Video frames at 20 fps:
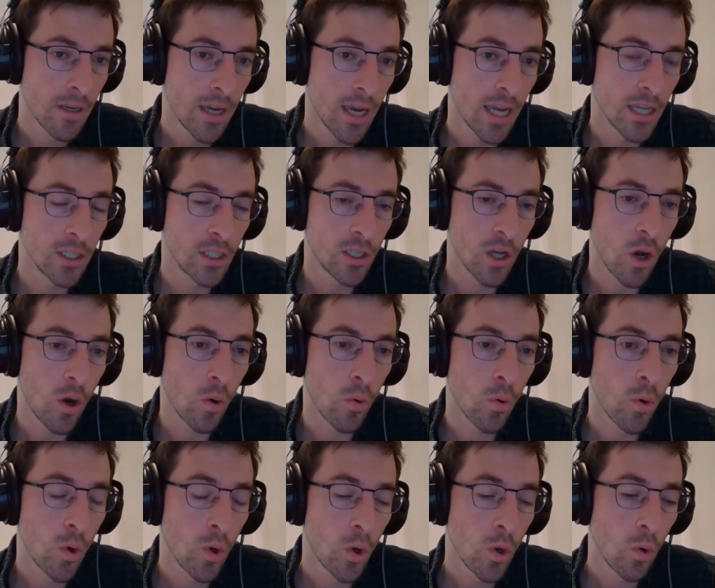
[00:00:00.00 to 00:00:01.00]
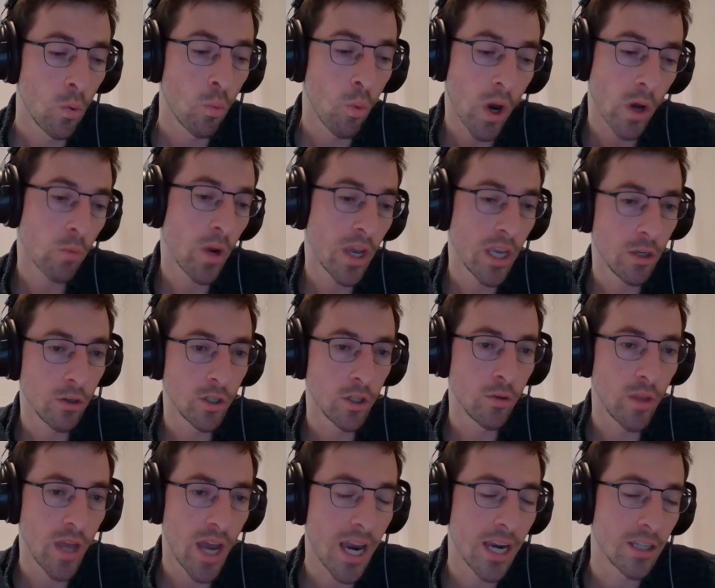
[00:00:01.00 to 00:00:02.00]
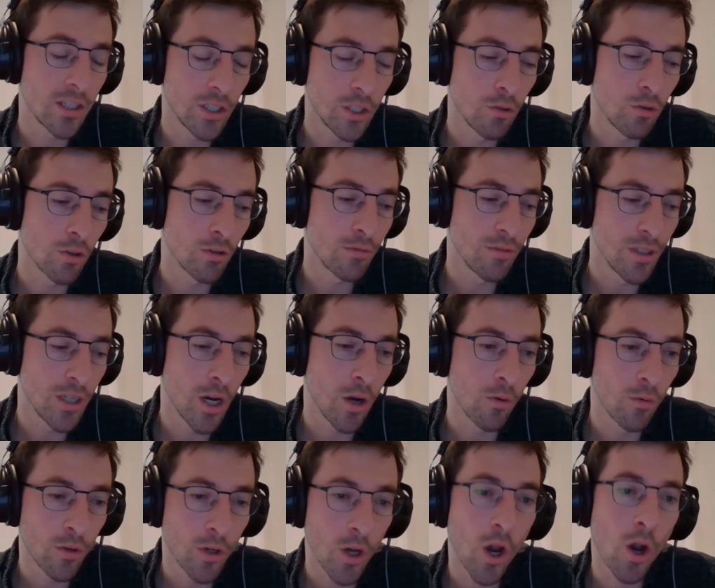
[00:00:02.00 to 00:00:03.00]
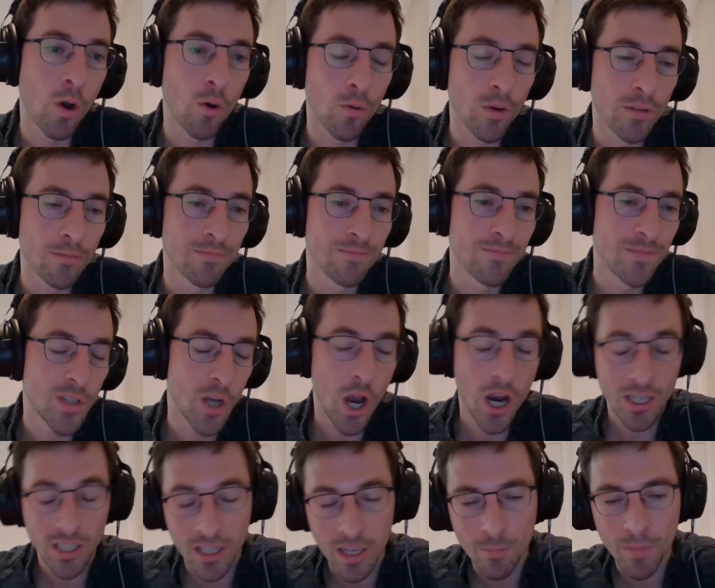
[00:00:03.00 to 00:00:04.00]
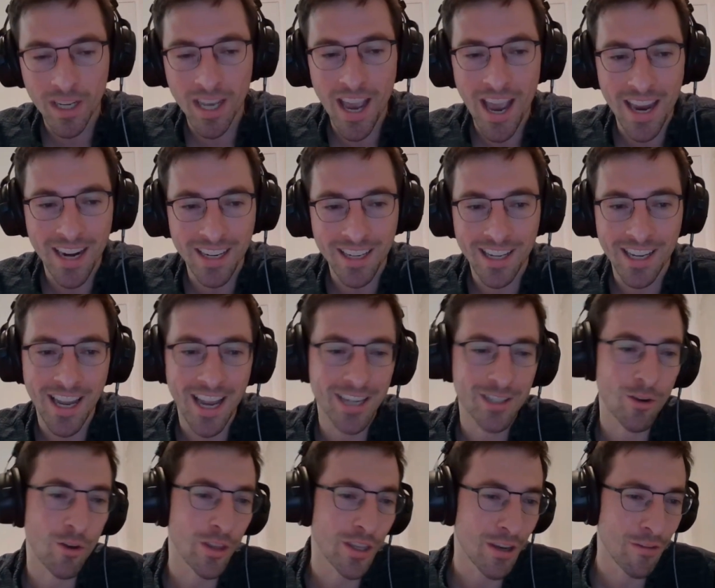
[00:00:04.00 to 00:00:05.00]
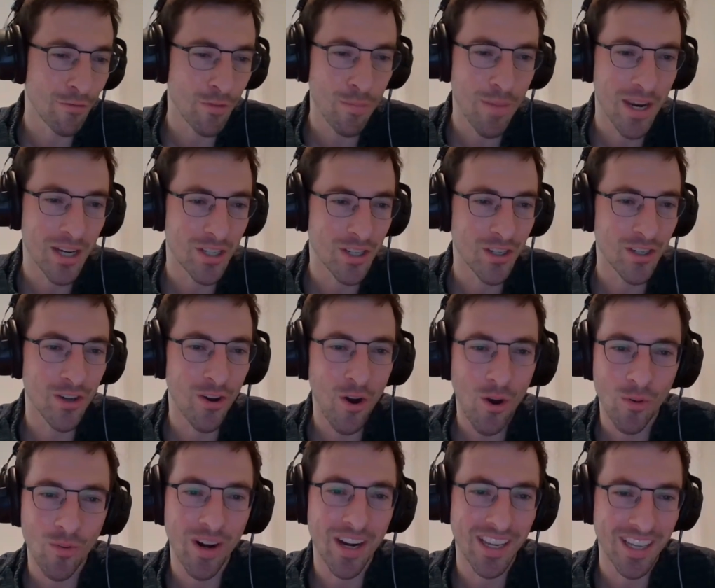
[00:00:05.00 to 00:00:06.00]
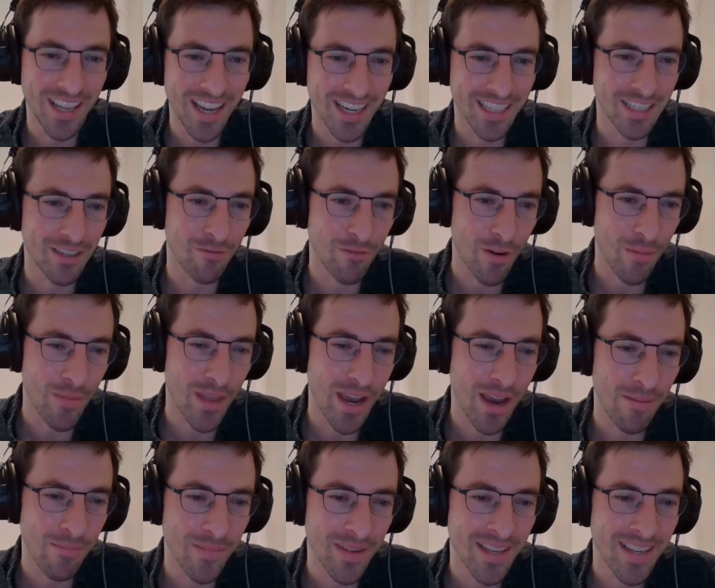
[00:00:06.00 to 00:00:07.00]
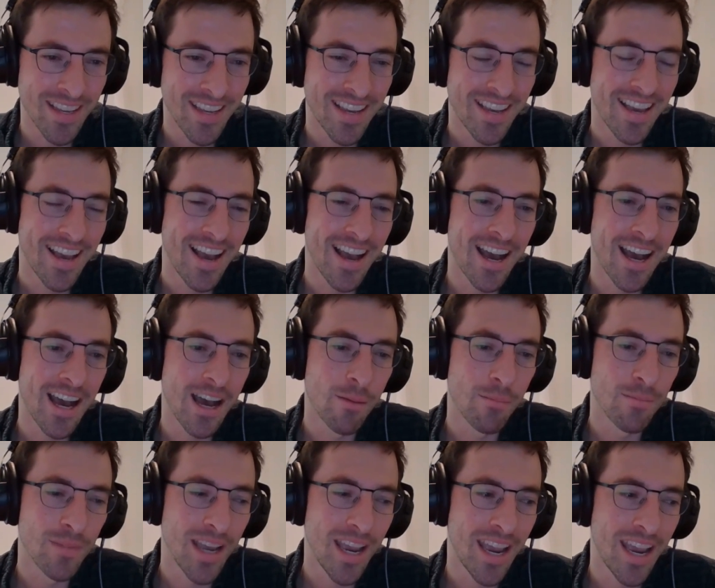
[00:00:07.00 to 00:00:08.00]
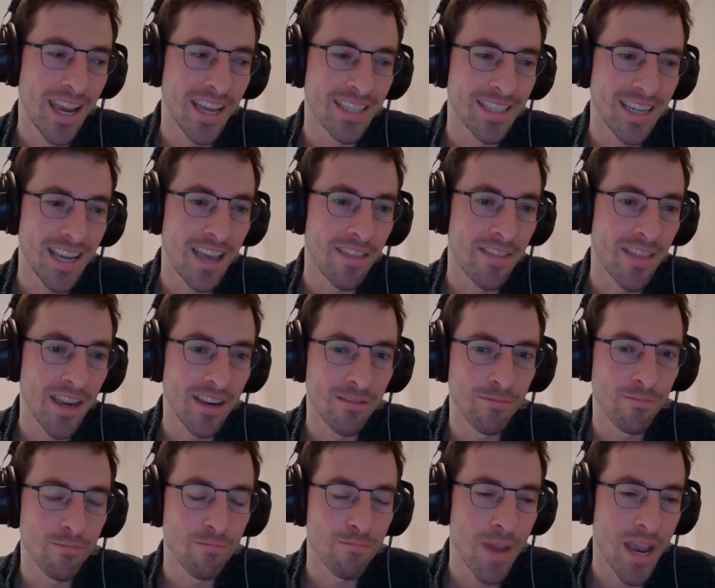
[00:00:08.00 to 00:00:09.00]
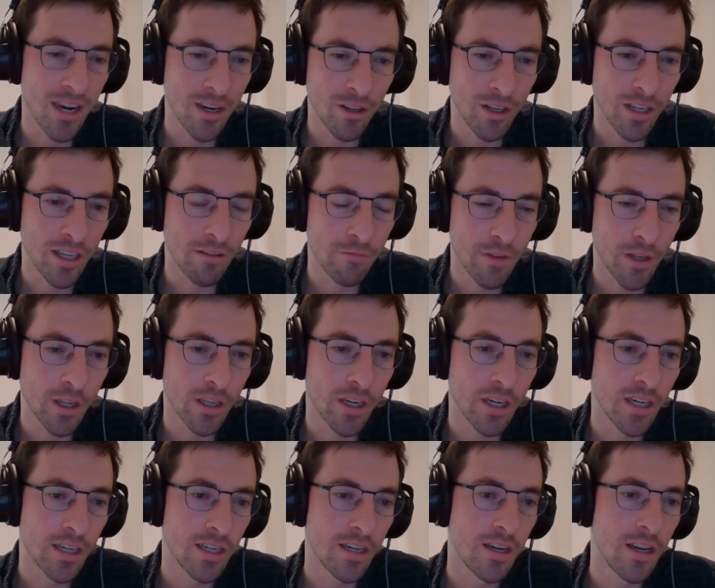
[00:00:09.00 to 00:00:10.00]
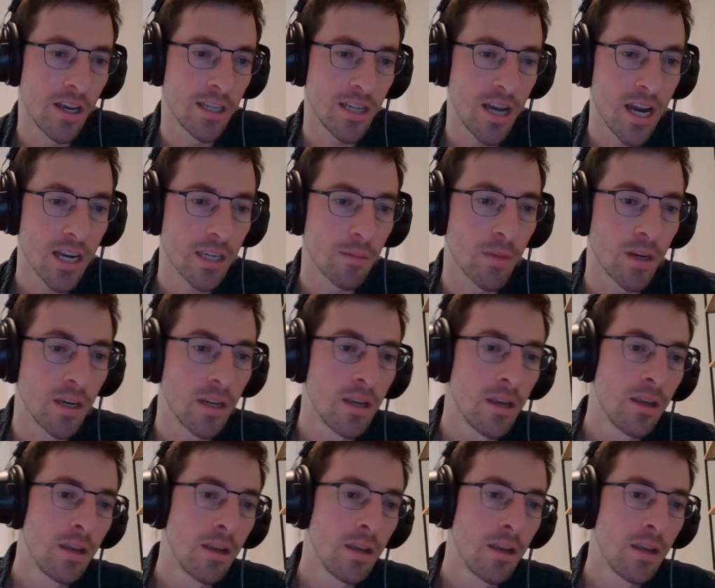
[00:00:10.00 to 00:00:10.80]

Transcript: And so one way you could do that is you could, you know, go and talk to them again and collect all the information you already collected from them, um, and and then manually fill it into a document.